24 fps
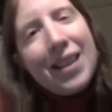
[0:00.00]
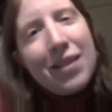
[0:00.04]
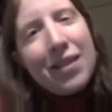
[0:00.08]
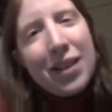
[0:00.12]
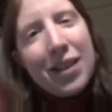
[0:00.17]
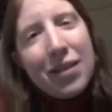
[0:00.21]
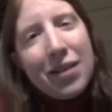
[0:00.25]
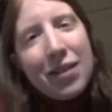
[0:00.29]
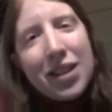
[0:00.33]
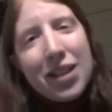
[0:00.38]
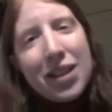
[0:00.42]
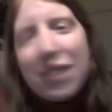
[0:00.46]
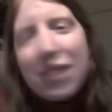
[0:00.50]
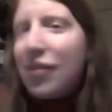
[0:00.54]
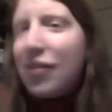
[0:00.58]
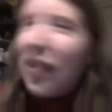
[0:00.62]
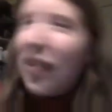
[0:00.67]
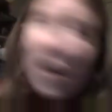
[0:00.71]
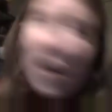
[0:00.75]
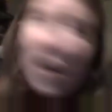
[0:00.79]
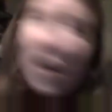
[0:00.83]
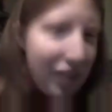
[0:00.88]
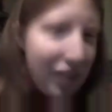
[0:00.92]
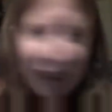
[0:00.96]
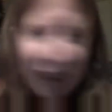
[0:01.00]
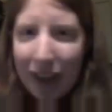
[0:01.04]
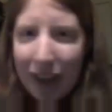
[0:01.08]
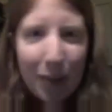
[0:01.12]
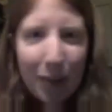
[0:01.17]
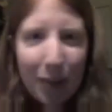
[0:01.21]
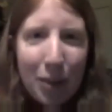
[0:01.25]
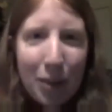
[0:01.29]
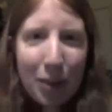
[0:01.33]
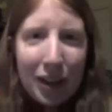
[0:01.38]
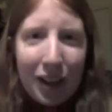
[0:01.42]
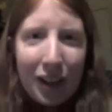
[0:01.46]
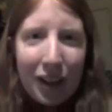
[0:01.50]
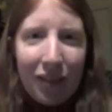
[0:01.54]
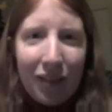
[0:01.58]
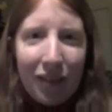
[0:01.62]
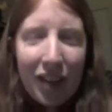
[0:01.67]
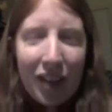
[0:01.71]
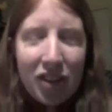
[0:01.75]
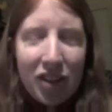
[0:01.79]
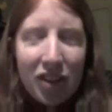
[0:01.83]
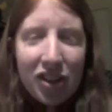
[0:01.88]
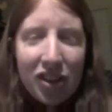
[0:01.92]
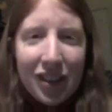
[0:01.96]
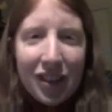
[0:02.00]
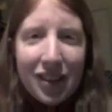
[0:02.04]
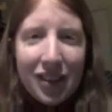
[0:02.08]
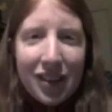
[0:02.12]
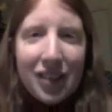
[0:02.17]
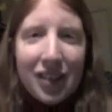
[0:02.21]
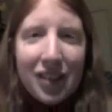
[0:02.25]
That was his favorite thing about the conventions,